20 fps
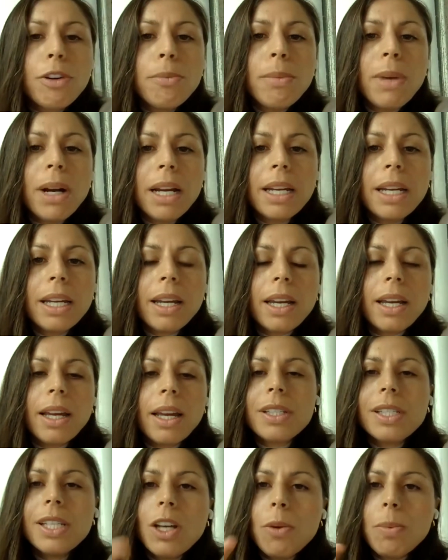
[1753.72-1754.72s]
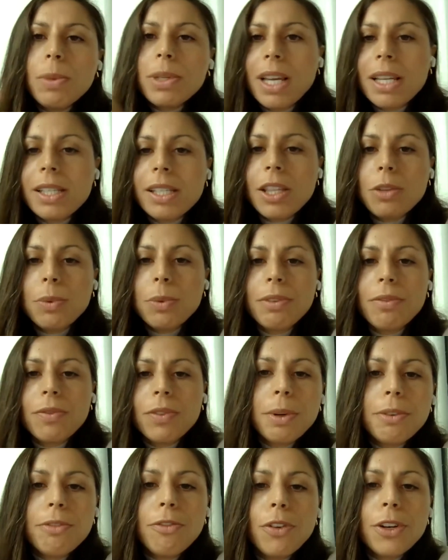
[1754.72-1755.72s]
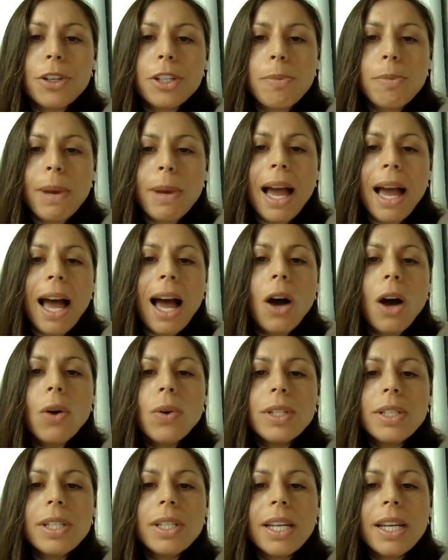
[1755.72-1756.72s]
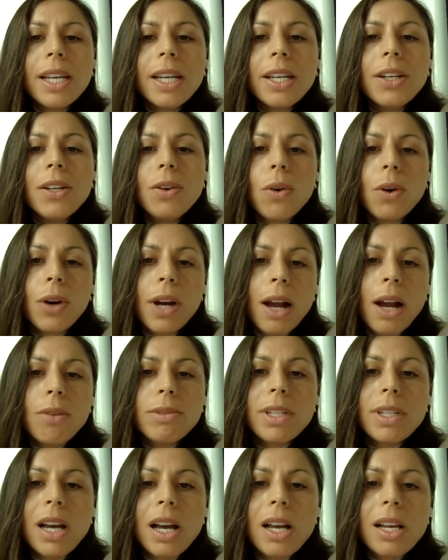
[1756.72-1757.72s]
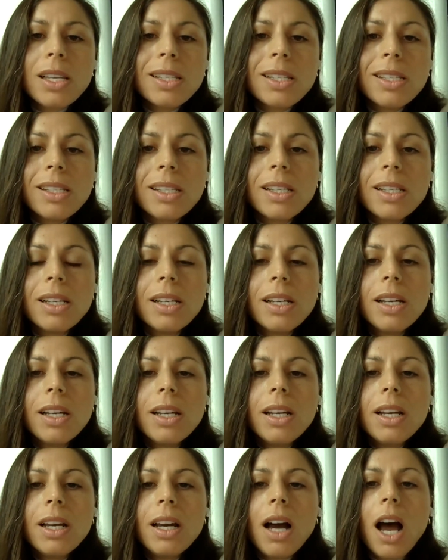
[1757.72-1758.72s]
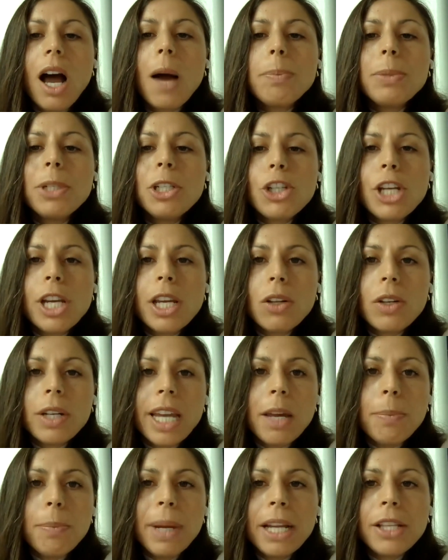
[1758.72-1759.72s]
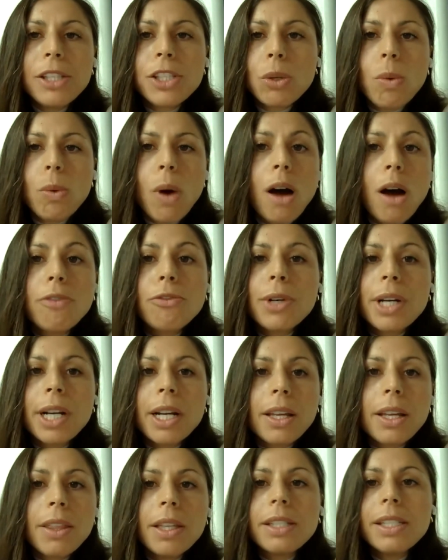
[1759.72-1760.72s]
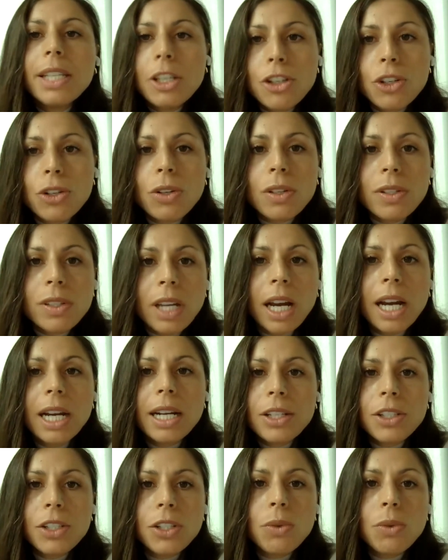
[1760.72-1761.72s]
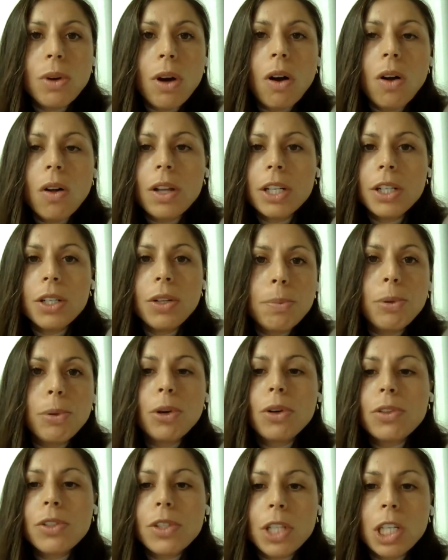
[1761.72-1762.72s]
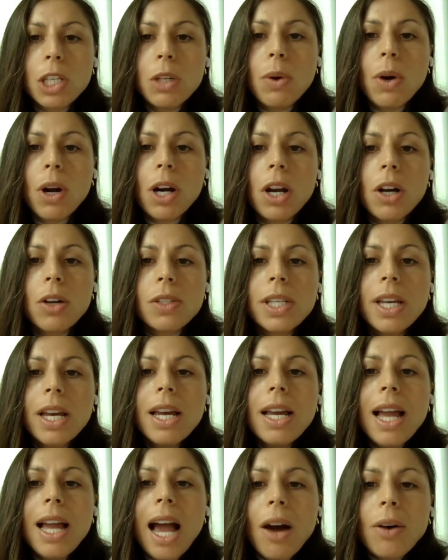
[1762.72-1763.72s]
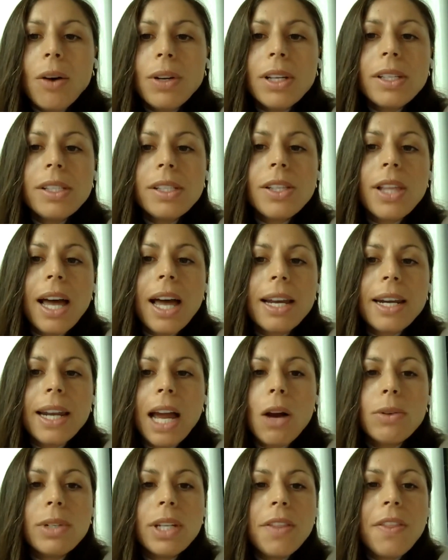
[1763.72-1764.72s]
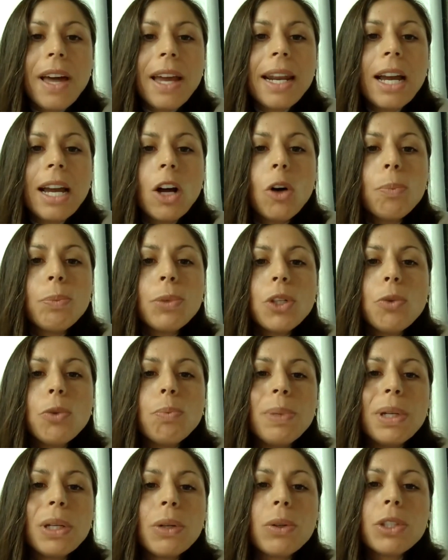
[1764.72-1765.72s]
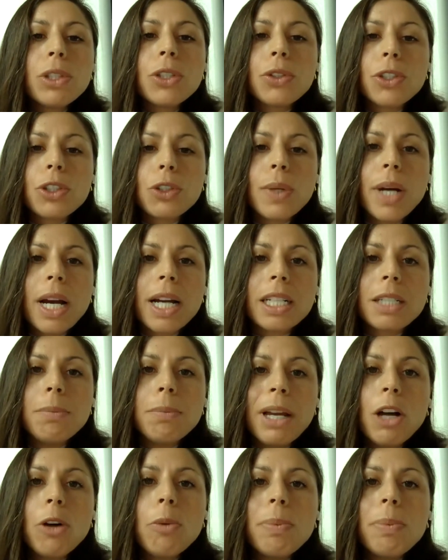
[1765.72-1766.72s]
from Mike because he almost has it the reverse. But how does OptiChannel campaign, so offering the digital side, as you call it, the pearls, the QR codes, how does that and how did that help you build your direct mail